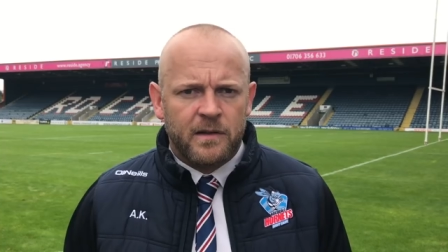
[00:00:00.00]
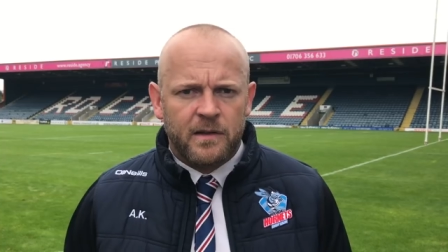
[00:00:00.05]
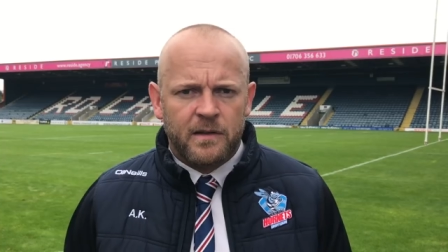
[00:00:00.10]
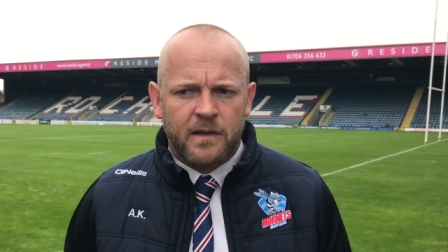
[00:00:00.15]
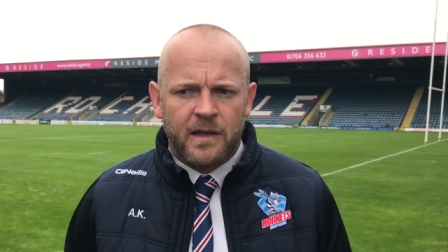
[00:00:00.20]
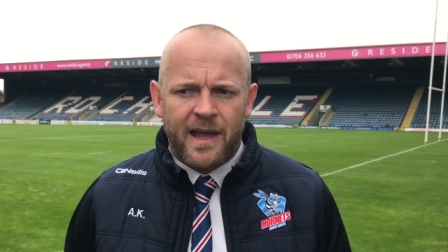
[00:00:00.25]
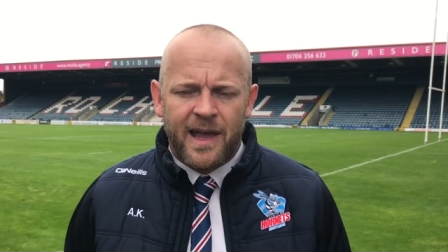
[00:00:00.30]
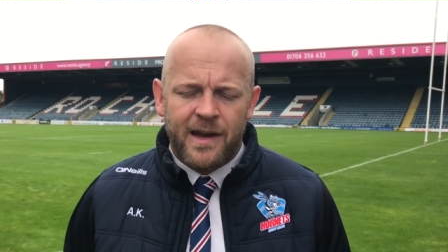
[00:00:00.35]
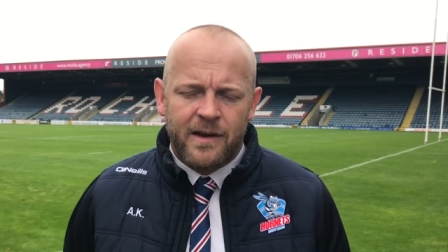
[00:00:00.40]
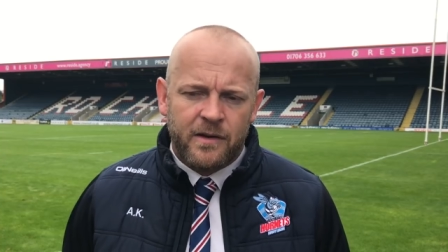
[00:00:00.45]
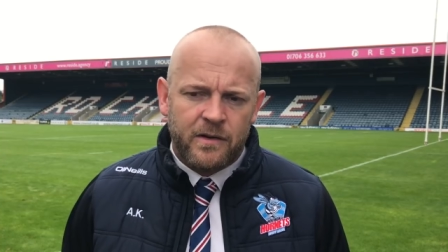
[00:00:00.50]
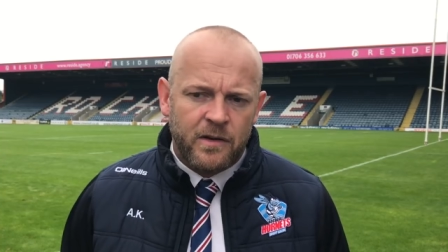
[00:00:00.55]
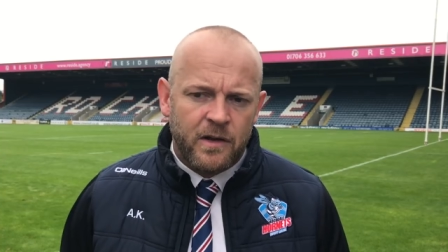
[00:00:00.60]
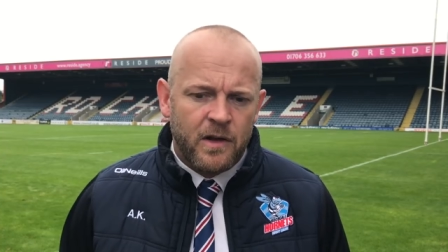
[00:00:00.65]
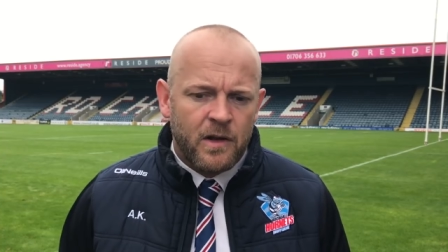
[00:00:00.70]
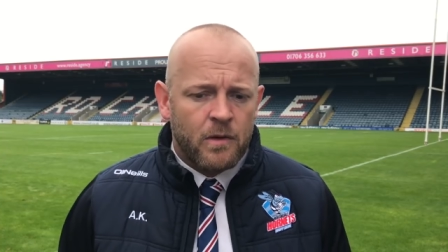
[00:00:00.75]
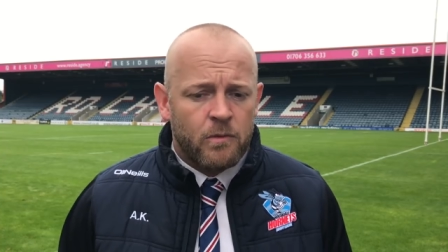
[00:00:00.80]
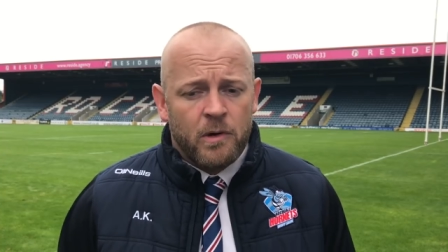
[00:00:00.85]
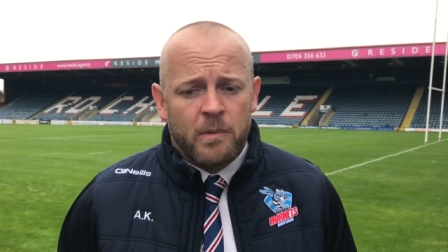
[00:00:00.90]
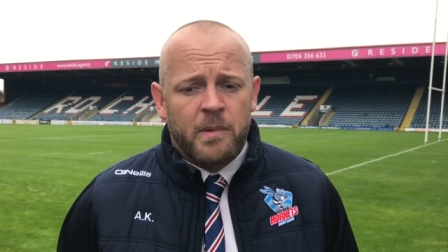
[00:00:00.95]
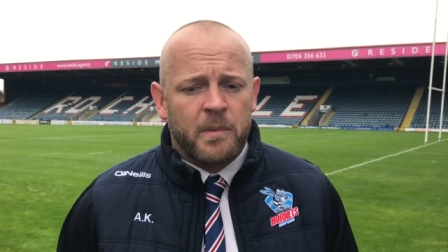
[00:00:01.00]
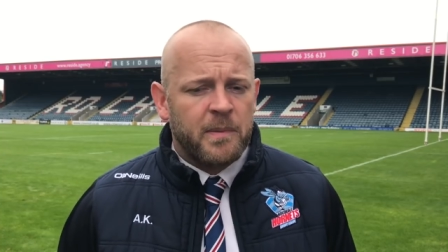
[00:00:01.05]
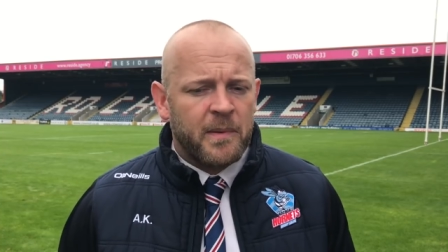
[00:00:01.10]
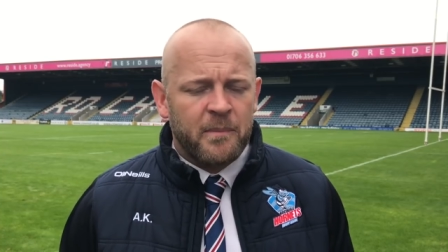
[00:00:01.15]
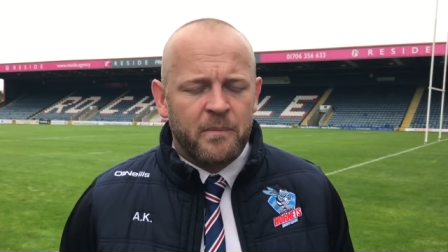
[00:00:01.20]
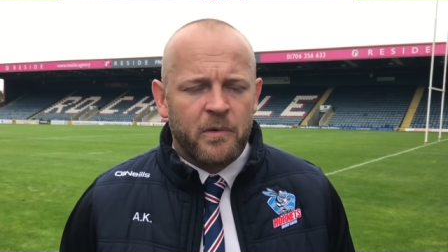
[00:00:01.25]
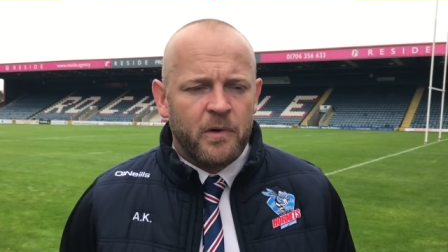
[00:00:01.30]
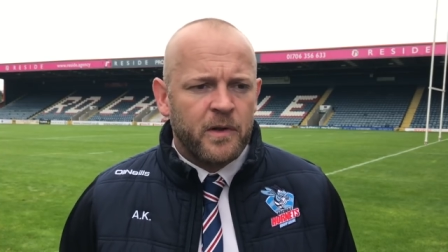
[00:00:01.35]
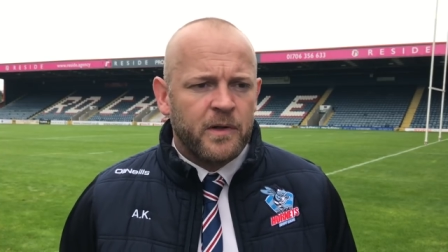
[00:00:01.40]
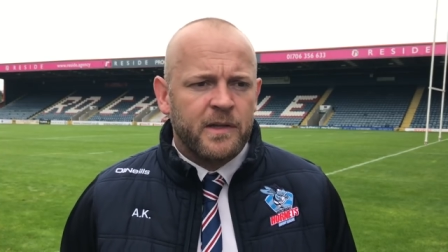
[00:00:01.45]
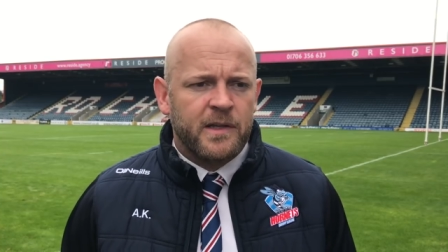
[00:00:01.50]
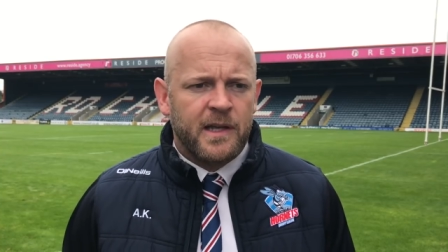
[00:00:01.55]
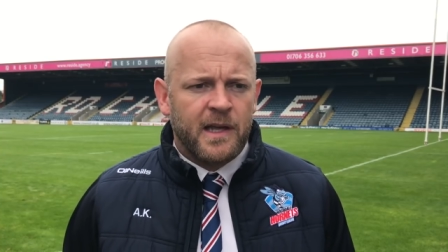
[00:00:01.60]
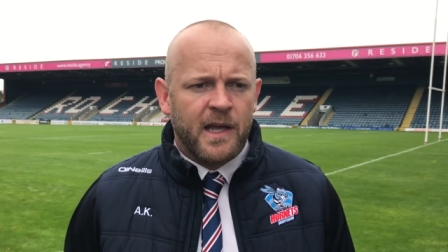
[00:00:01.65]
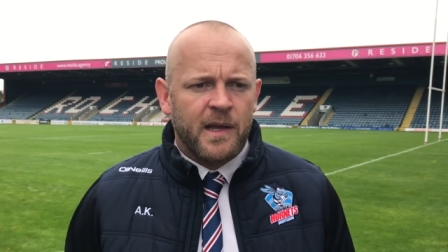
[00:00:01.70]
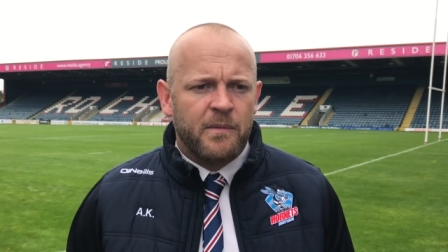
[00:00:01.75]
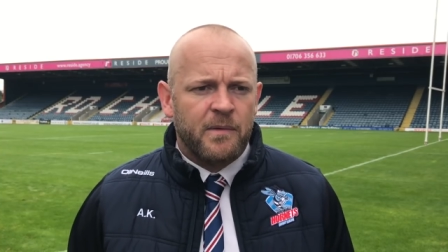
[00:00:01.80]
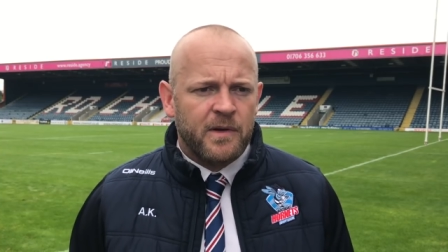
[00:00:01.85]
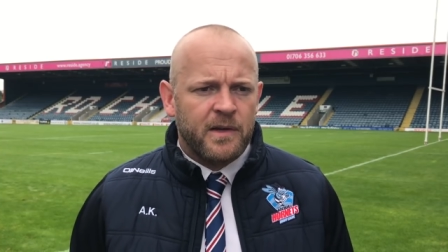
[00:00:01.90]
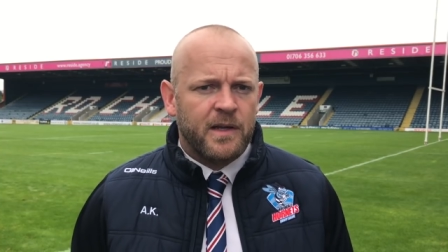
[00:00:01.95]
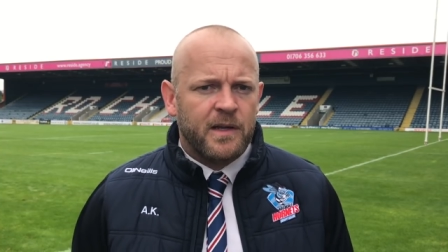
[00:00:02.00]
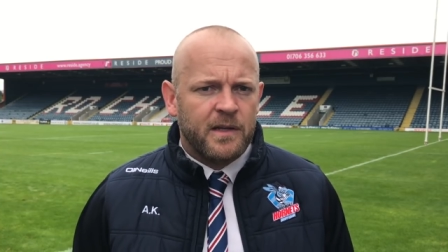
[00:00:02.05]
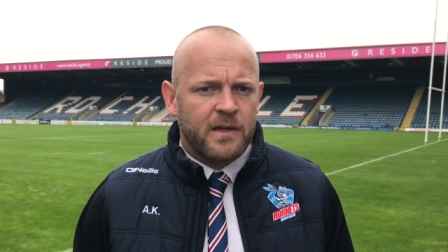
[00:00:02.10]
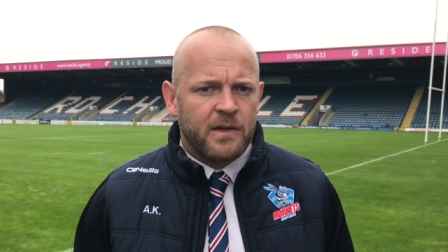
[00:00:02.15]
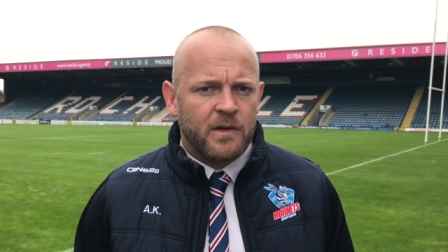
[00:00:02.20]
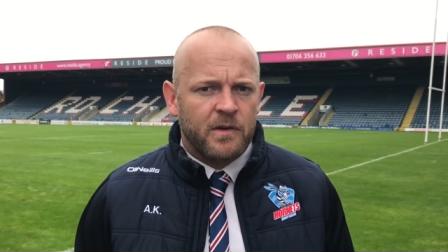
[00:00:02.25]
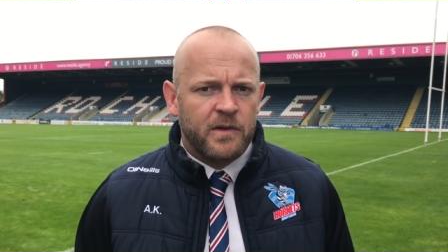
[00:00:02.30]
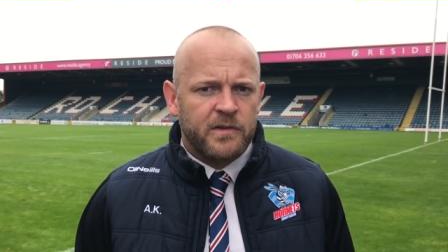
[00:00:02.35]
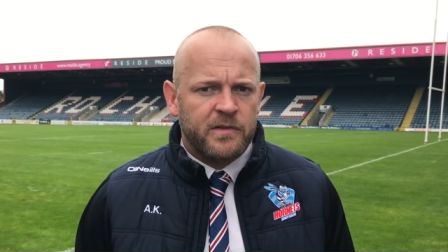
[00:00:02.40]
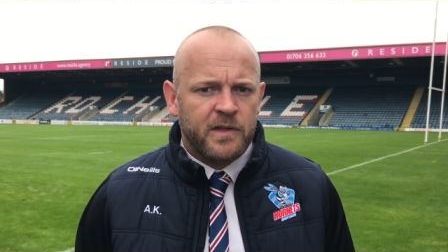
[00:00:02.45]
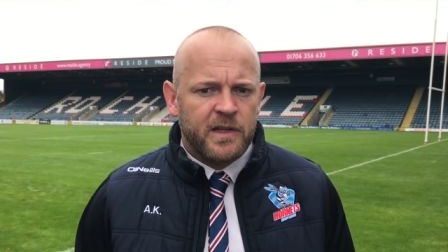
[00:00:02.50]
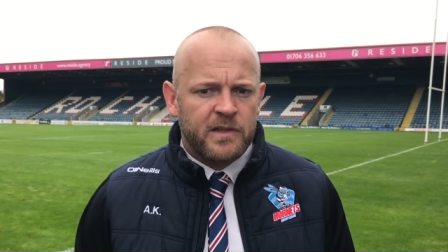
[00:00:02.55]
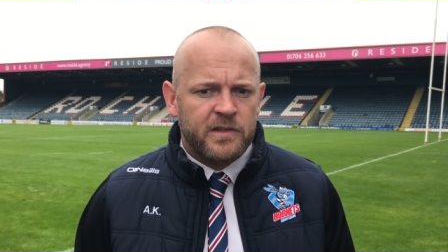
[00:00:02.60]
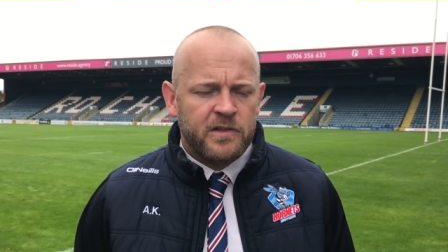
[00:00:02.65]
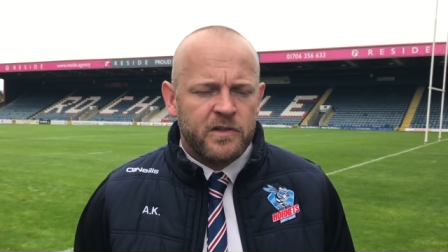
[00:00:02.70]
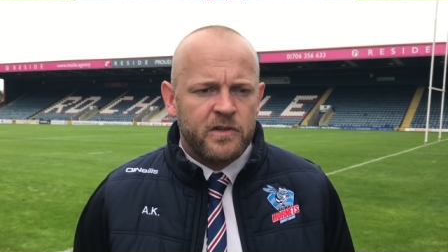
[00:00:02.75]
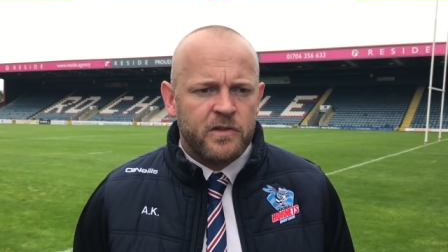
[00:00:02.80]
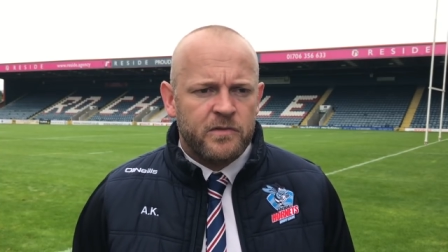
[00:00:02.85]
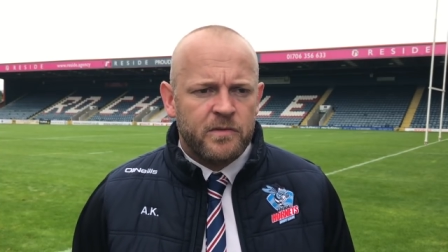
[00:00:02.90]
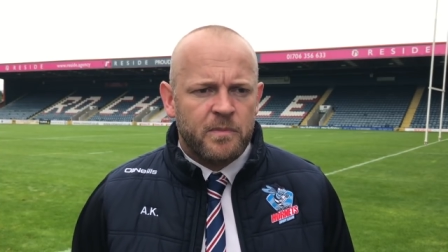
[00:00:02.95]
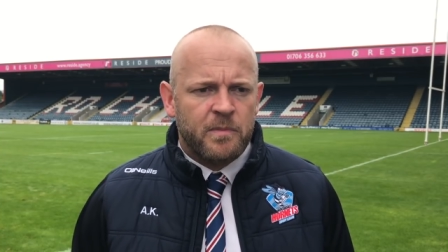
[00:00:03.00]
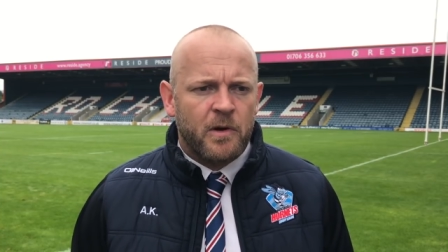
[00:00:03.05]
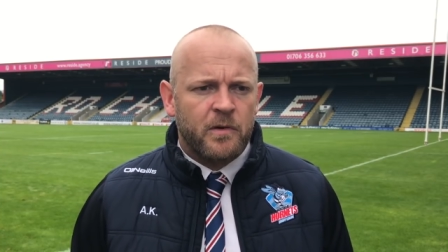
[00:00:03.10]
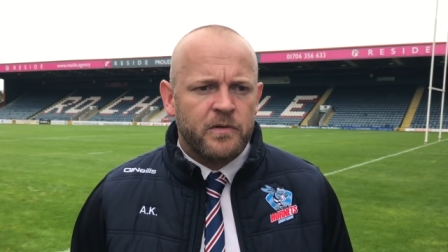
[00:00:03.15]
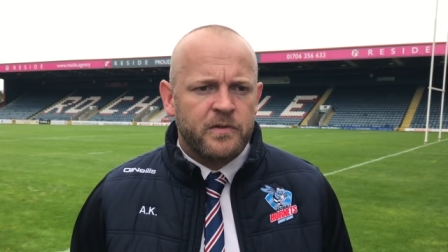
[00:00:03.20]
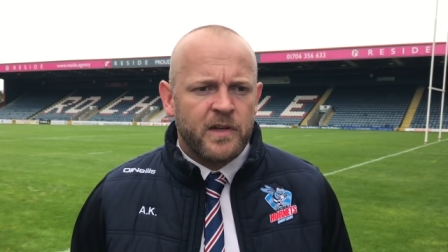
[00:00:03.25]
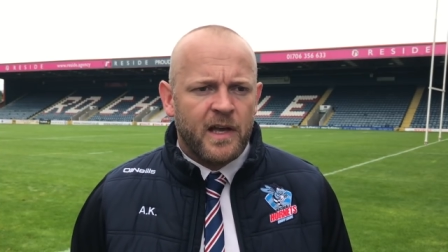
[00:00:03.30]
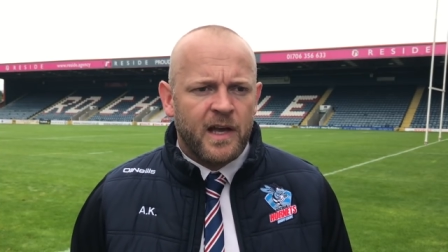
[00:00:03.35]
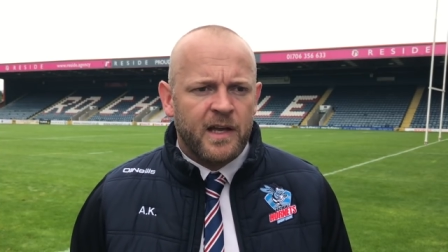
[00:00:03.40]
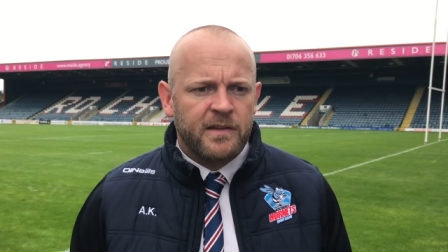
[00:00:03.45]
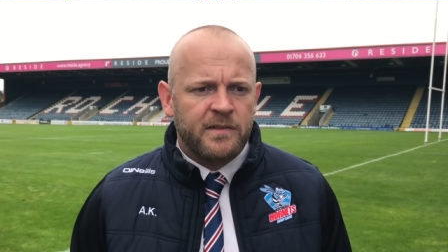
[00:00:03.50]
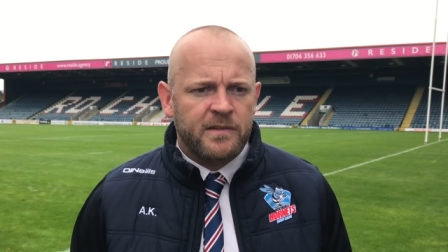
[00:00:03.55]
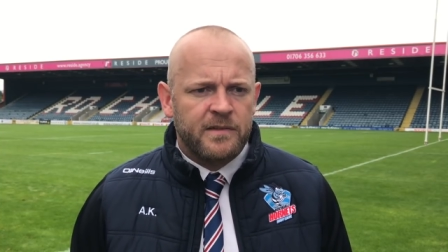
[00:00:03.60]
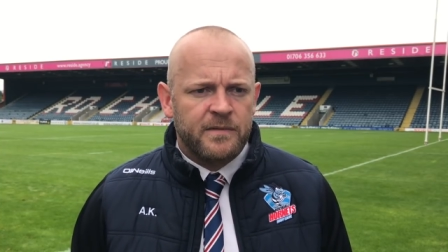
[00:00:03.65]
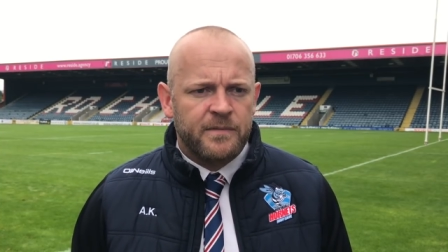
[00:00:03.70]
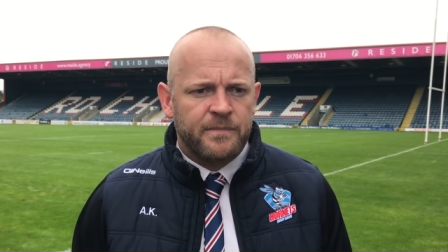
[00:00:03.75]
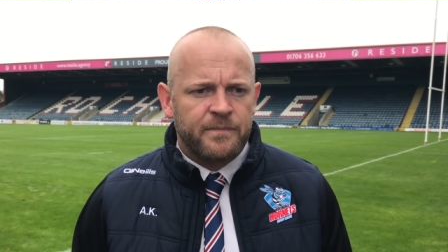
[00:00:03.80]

again and we'll be pinpointing the game and you know it's, it's huge for both sides.